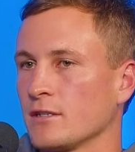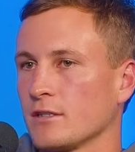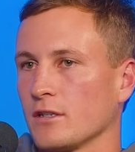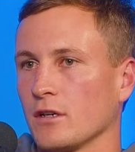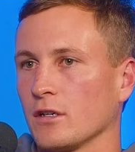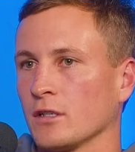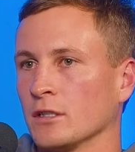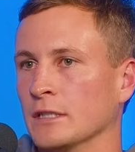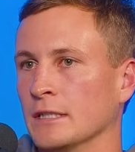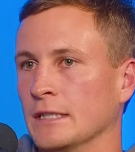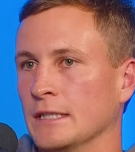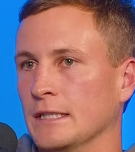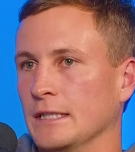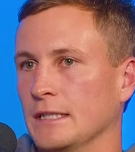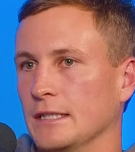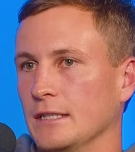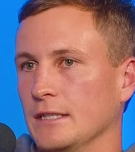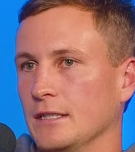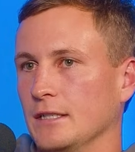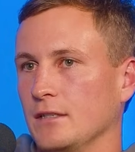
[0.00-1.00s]
So
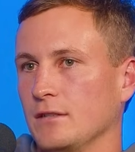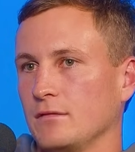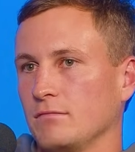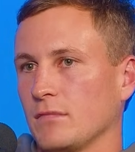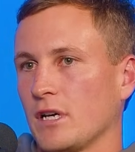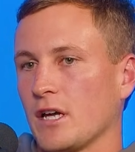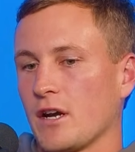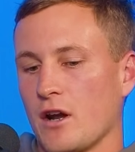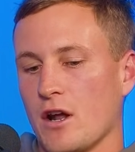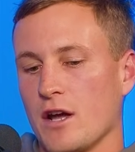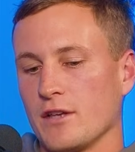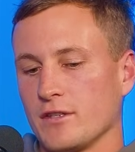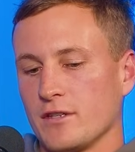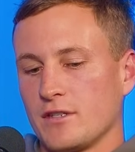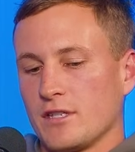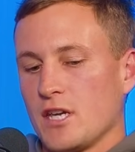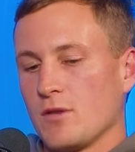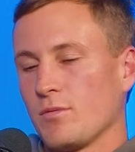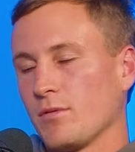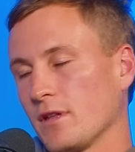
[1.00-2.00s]
I don't know, as a
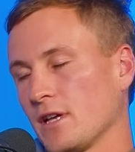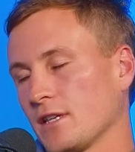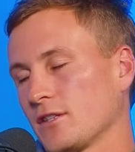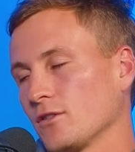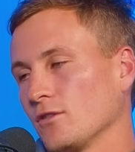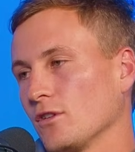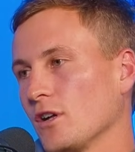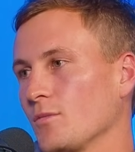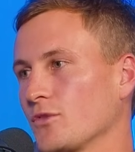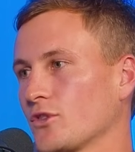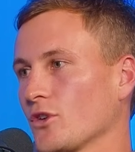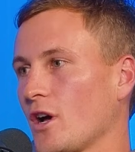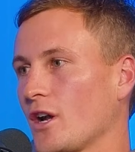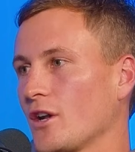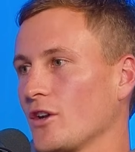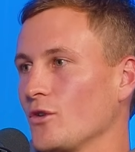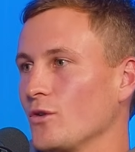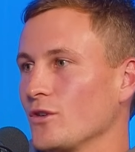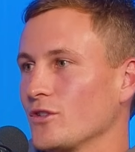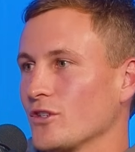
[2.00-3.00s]
skipper, that's all I'm
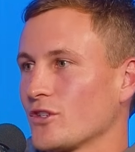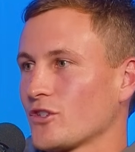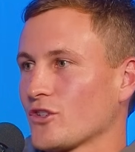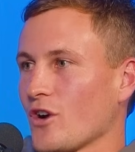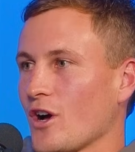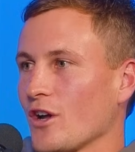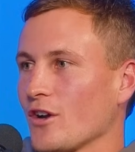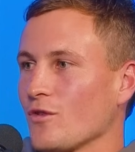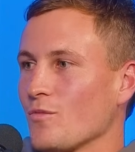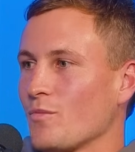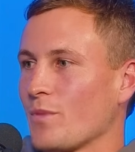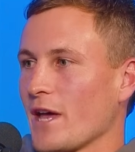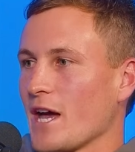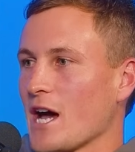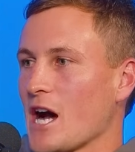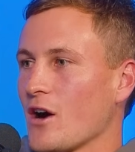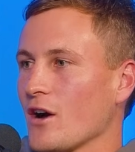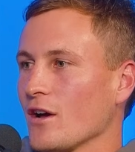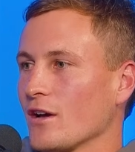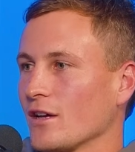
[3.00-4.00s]
trying to do is just trying to
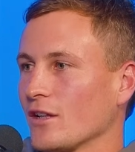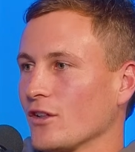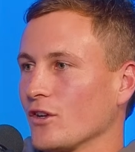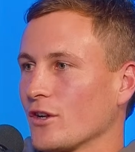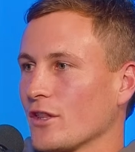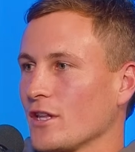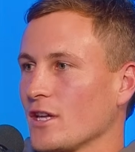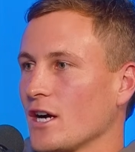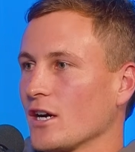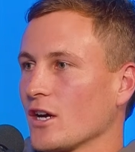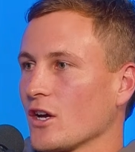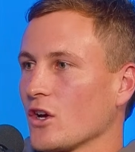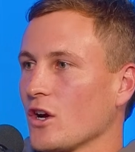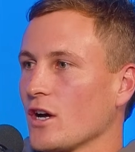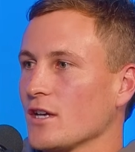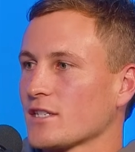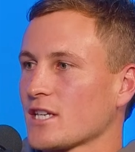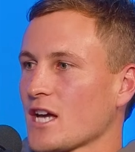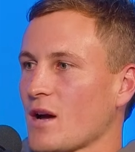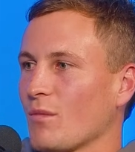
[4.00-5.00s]
empower a lot of the younger
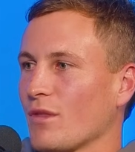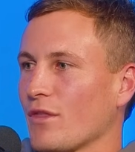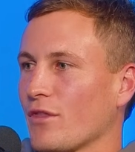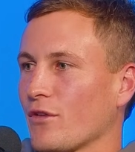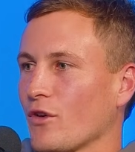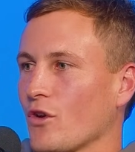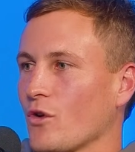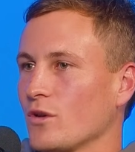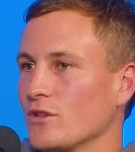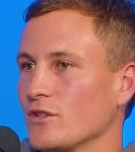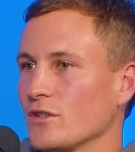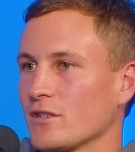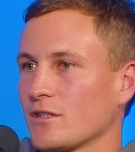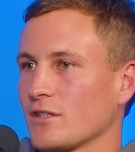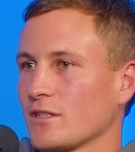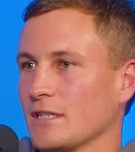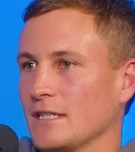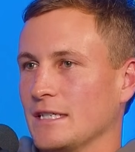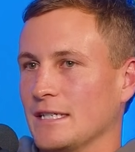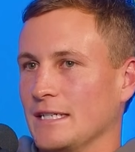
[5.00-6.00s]
guys coming through and
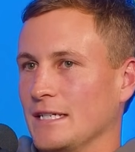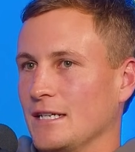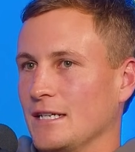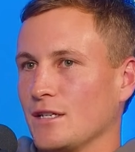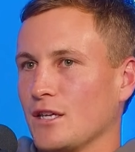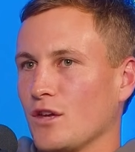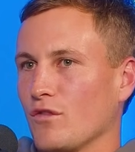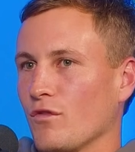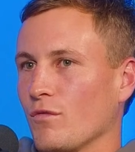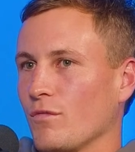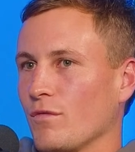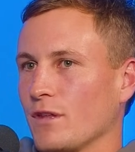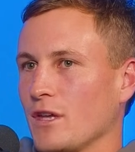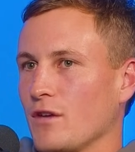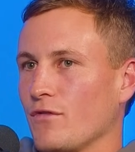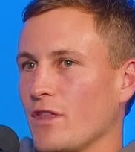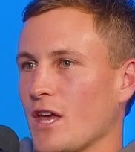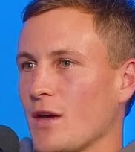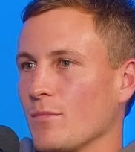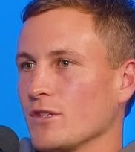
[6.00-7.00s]
just
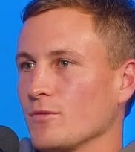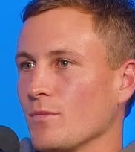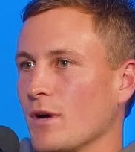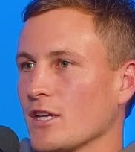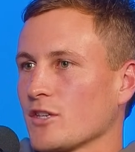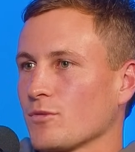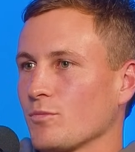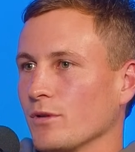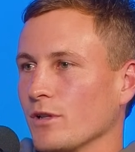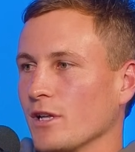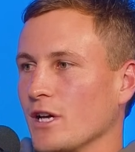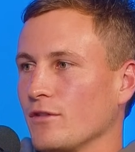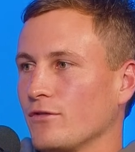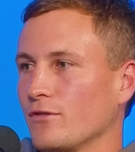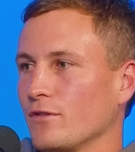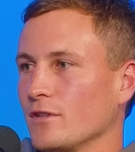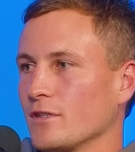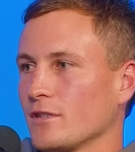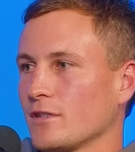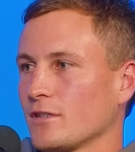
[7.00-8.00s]
give them as much
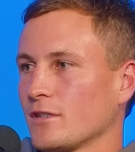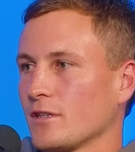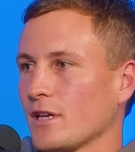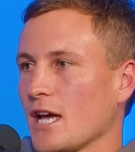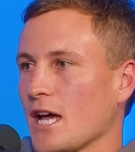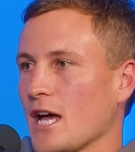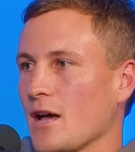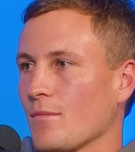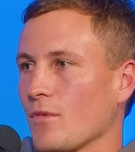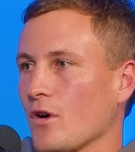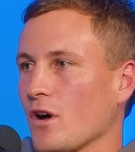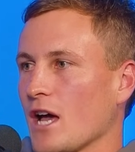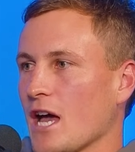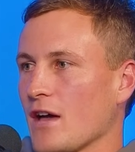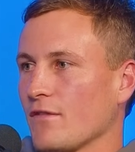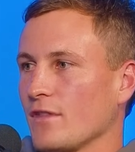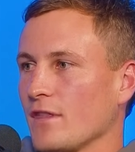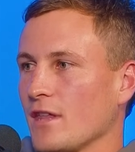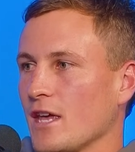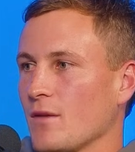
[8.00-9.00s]
belief as I
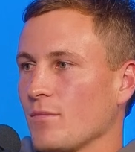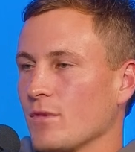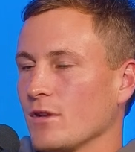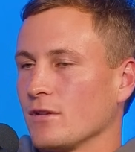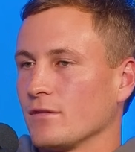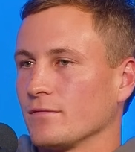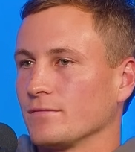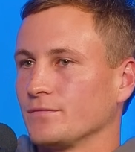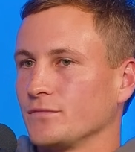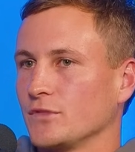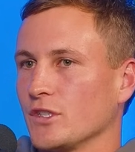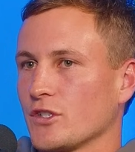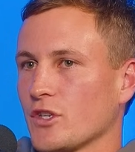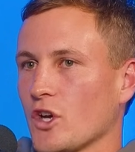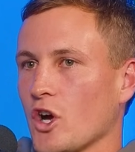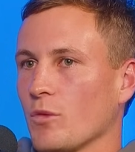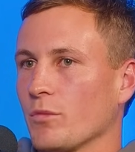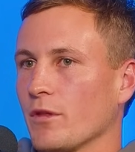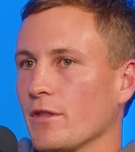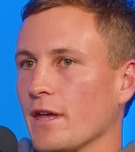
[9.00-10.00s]
have in them, and just
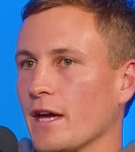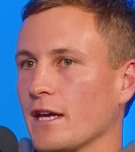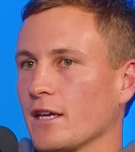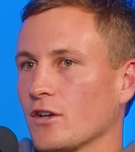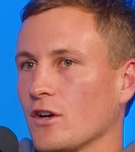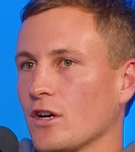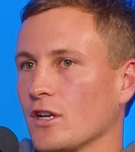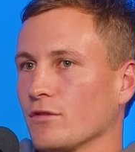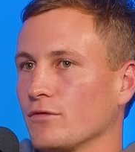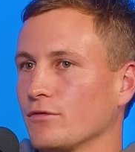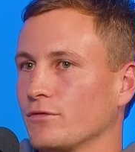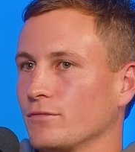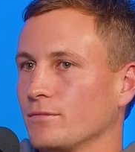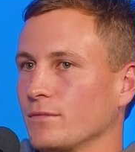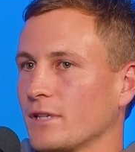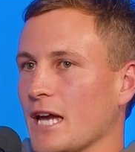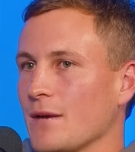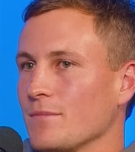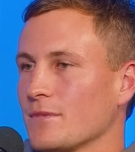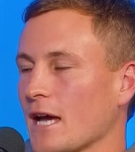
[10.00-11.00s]
hope that they kind of
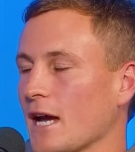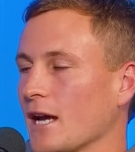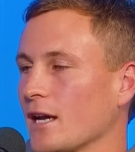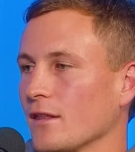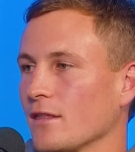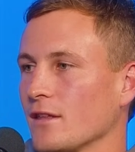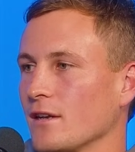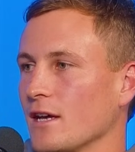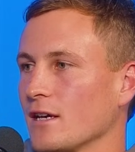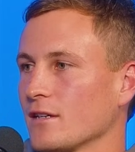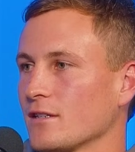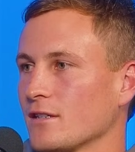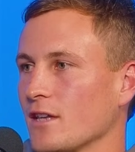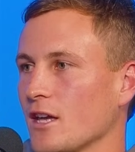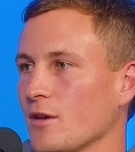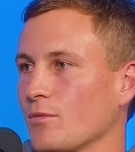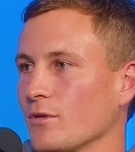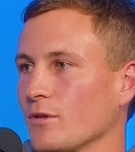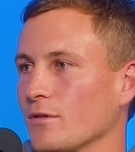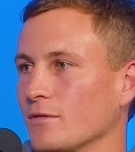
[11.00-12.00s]
keep taking the next
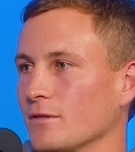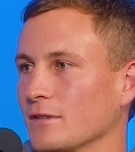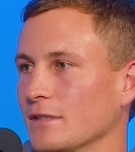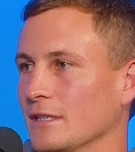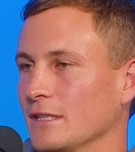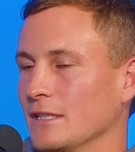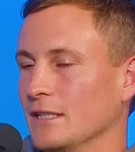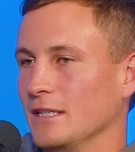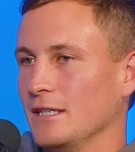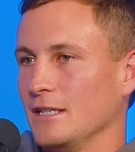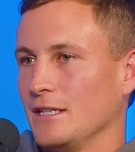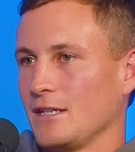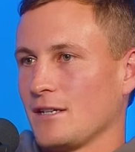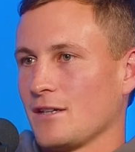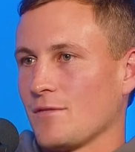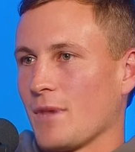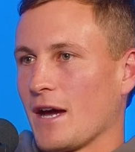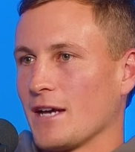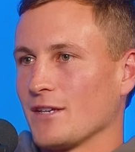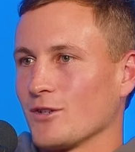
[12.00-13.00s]
step and
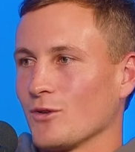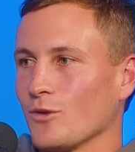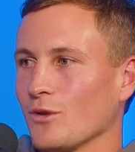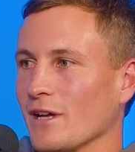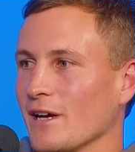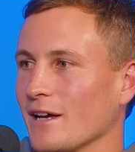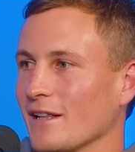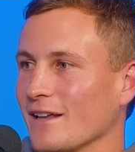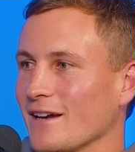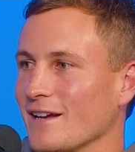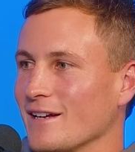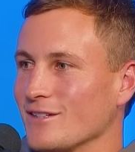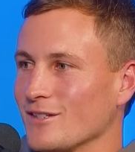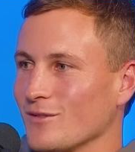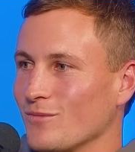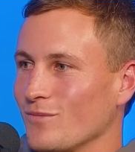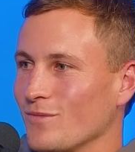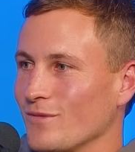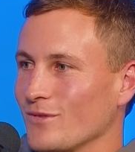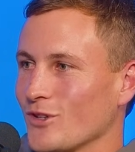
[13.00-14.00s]
makes all our
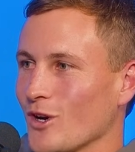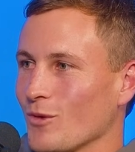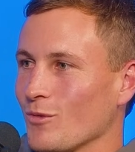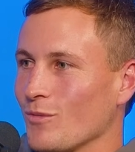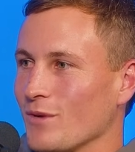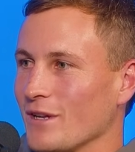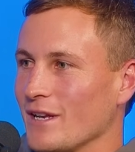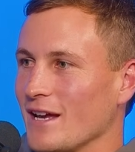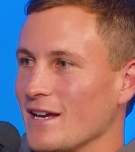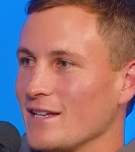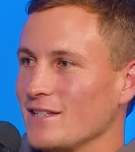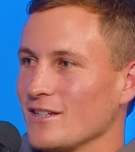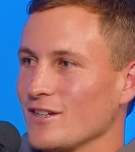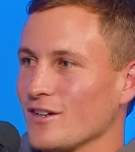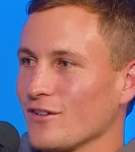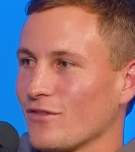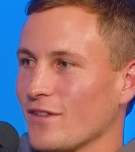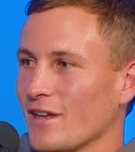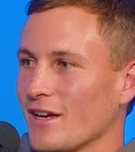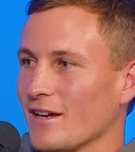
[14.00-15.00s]
leaders' job a bit
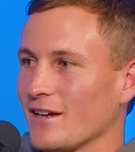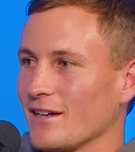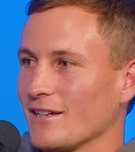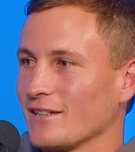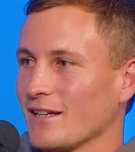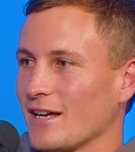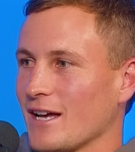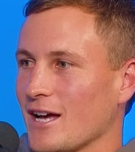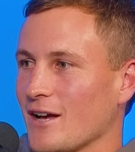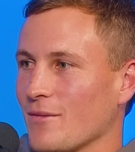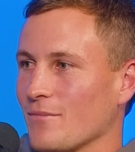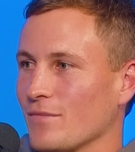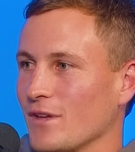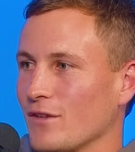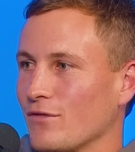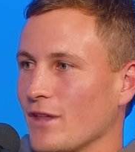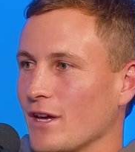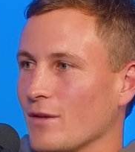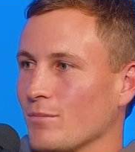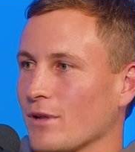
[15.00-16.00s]
easier if
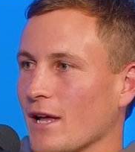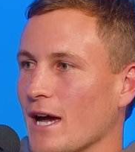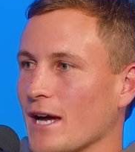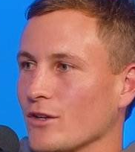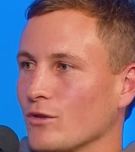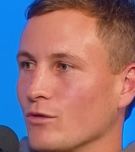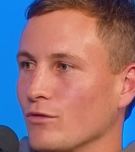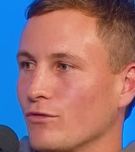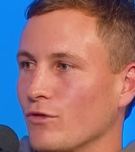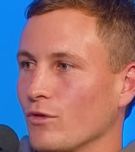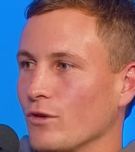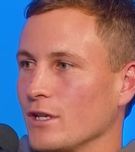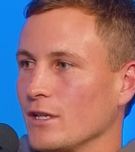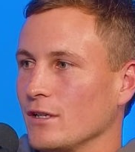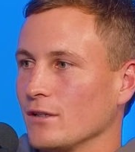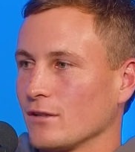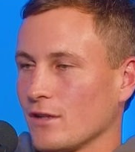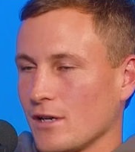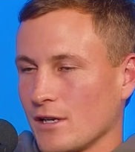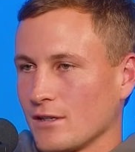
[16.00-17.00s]
they're playing good
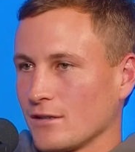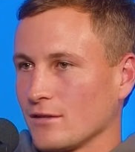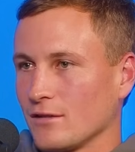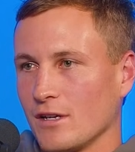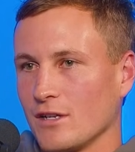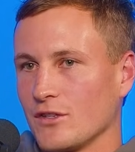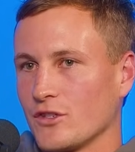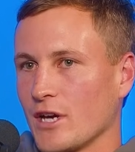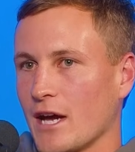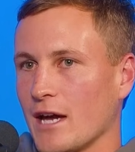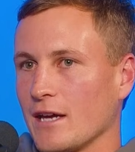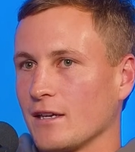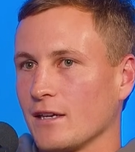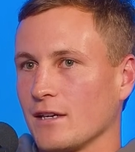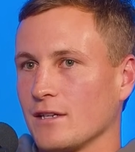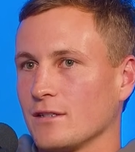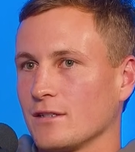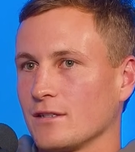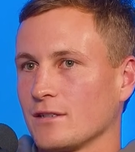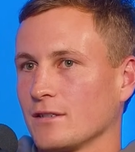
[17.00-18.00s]
footy. Like Jake,
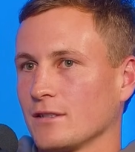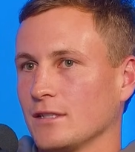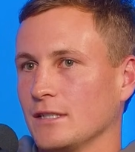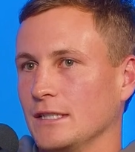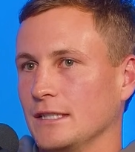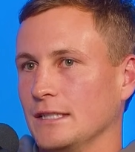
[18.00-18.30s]
he's